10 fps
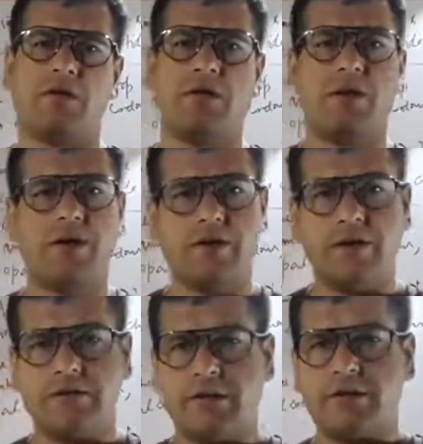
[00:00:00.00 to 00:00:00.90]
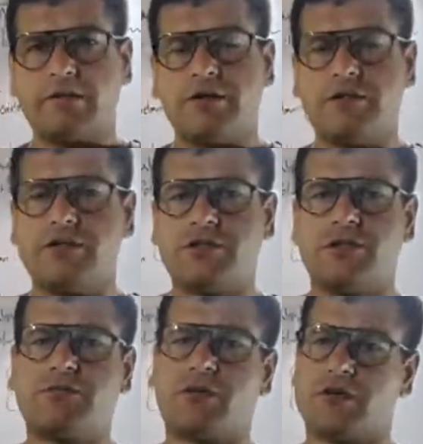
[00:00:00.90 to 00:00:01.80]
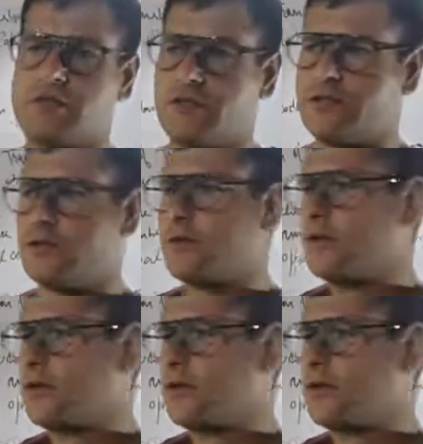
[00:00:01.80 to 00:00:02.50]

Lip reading: tRNA, then initiation of translation,